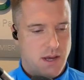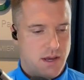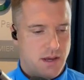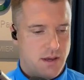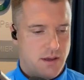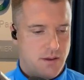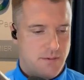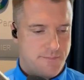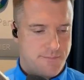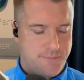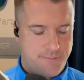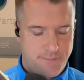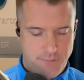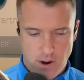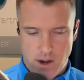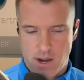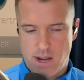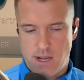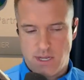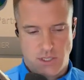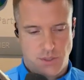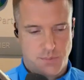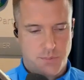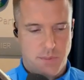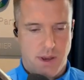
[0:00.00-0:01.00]

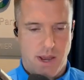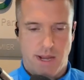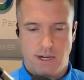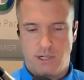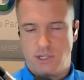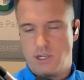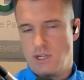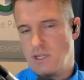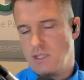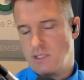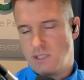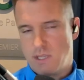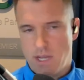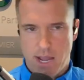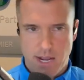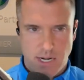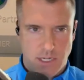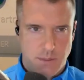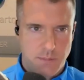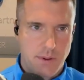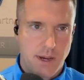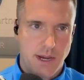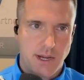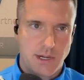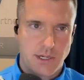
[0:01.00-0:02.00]
phrase match, exact
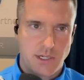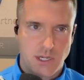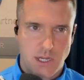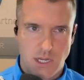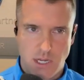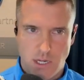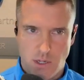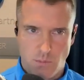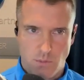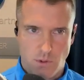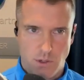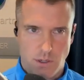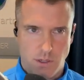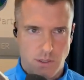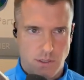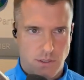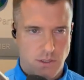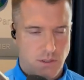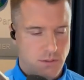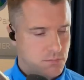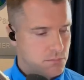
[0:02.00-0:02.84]
match keywords,